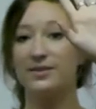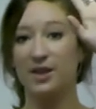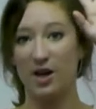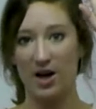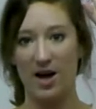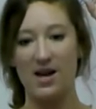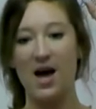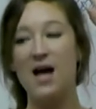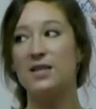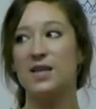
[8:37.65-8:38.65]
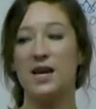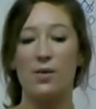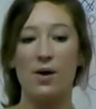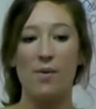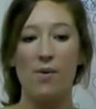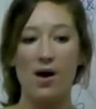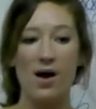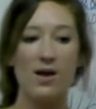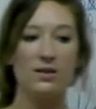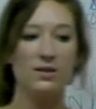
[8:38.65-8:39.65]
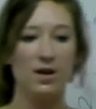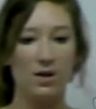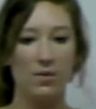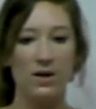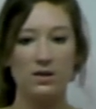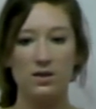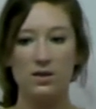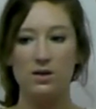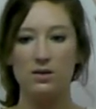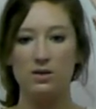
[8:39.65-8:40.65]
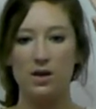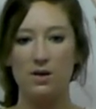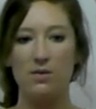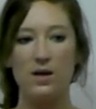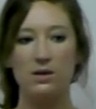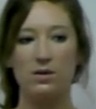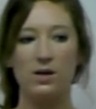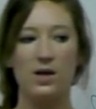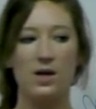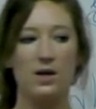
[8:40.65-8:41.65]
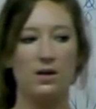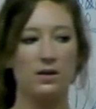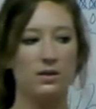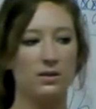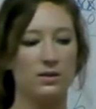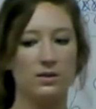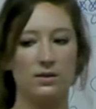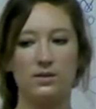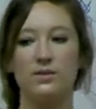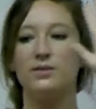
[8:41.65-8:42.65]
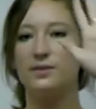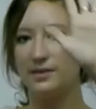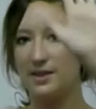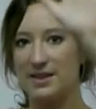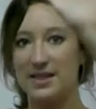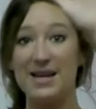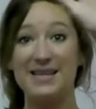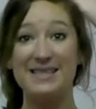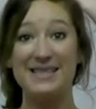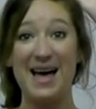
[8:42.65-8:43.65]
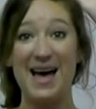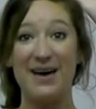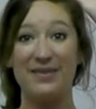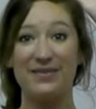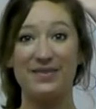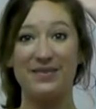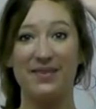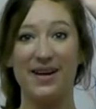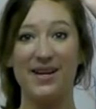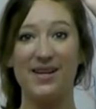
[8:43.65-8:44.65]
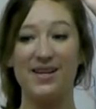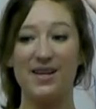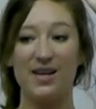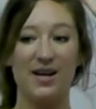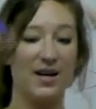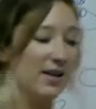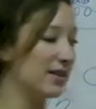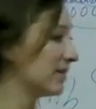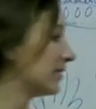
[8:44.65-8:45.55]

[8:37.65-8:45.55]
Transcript: Good. Take away one, take away two, take away three. Six left. Very good.